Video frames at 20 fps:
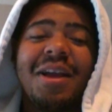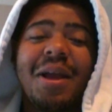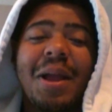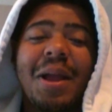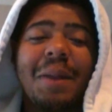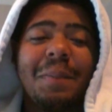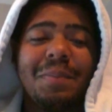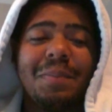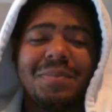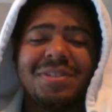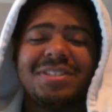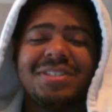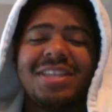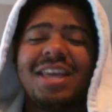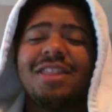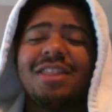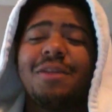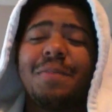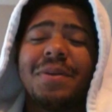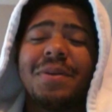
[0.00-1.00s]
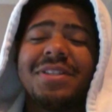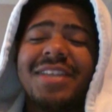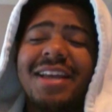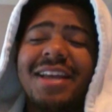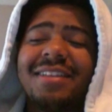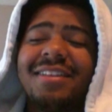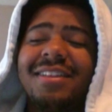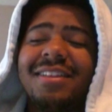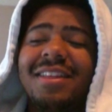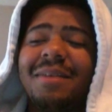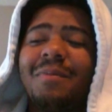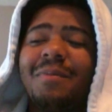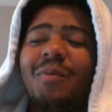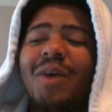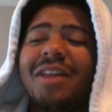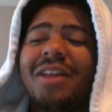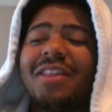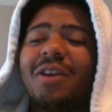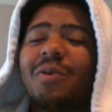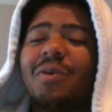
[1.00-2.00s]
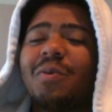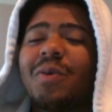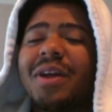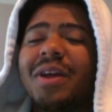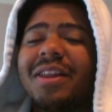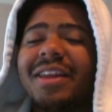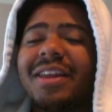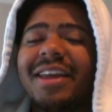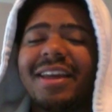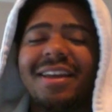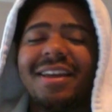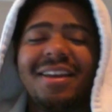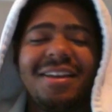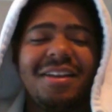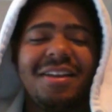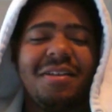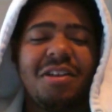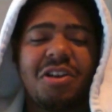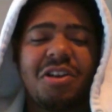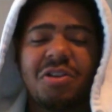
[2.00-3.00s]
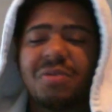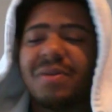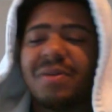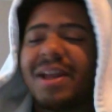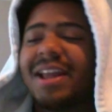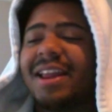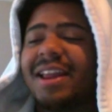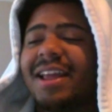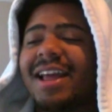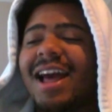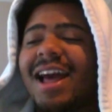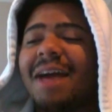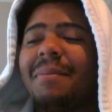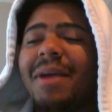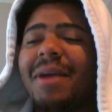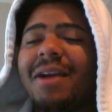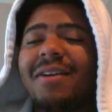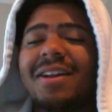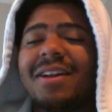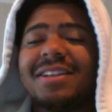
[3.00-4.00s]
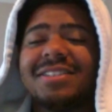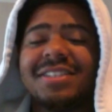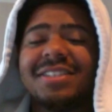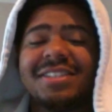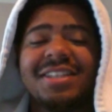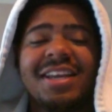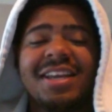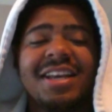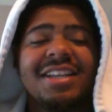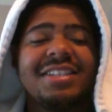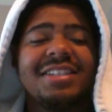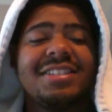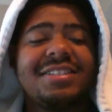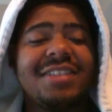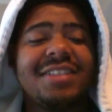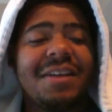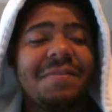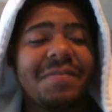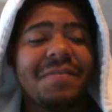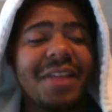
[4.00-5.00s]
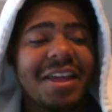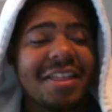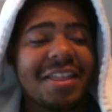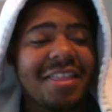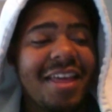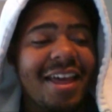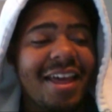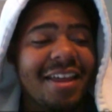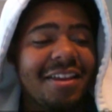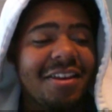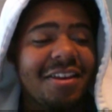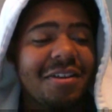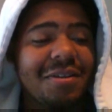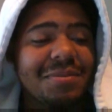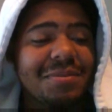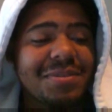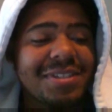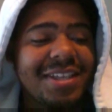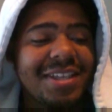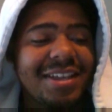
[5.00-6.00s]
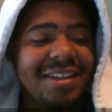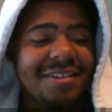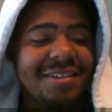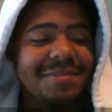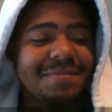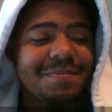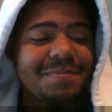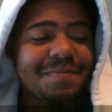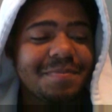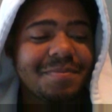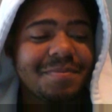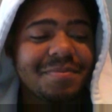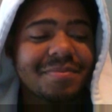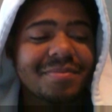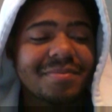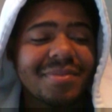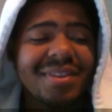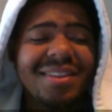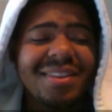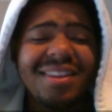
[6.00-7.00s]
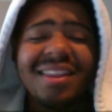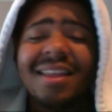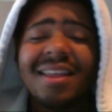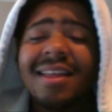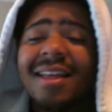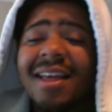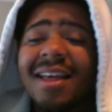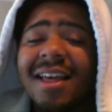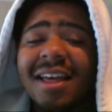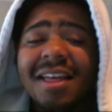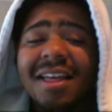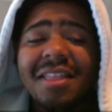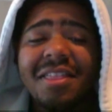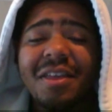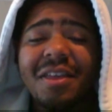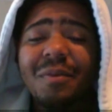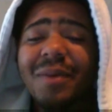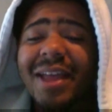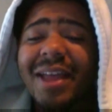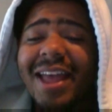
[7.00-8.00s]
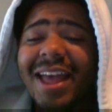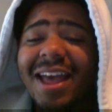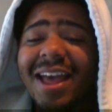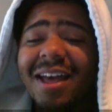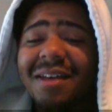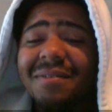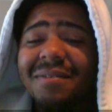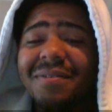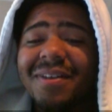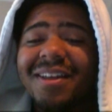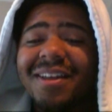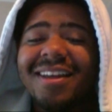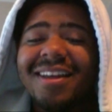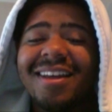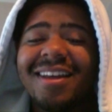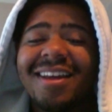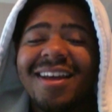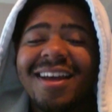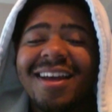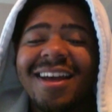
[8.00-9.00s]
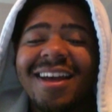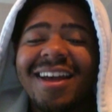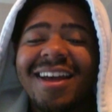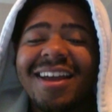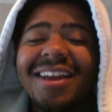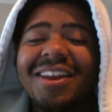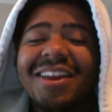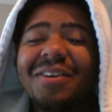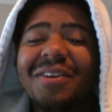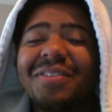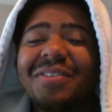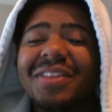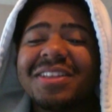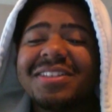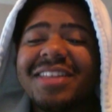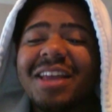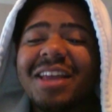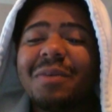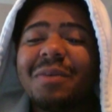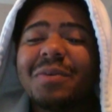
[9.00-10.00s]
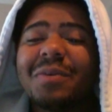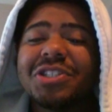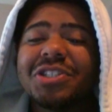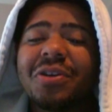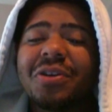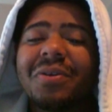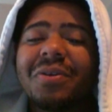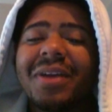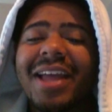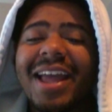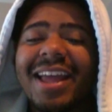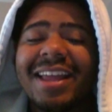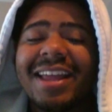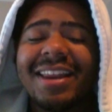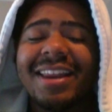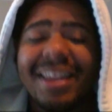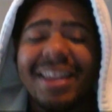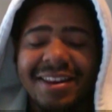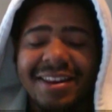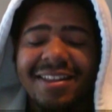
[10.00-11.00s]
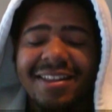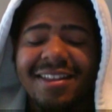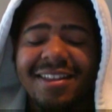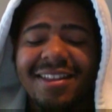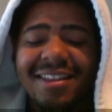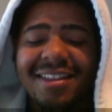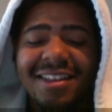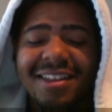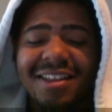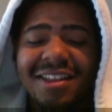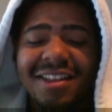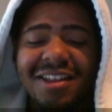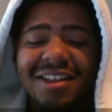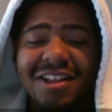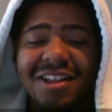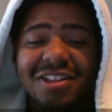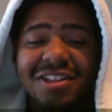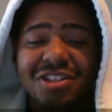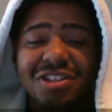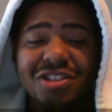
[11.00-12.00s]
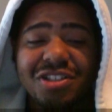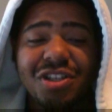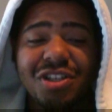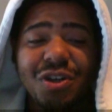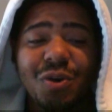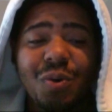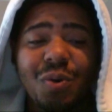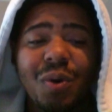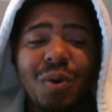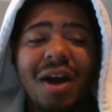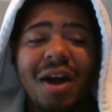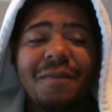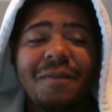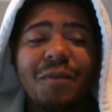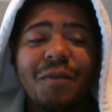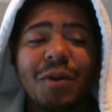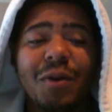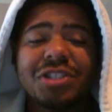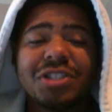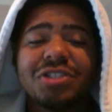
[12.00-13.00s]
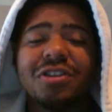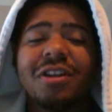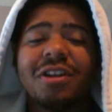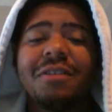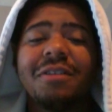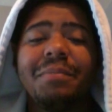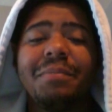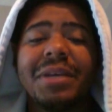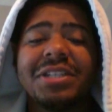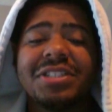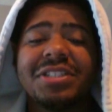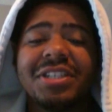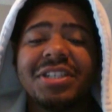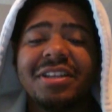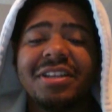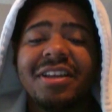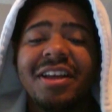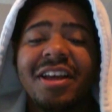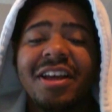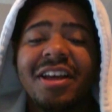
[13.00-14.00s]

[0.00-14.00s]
and say they're protecting them while they're really creating chimeras and stuff like that? You know what I'm saying? Then we have, this thing was created to for a certain mission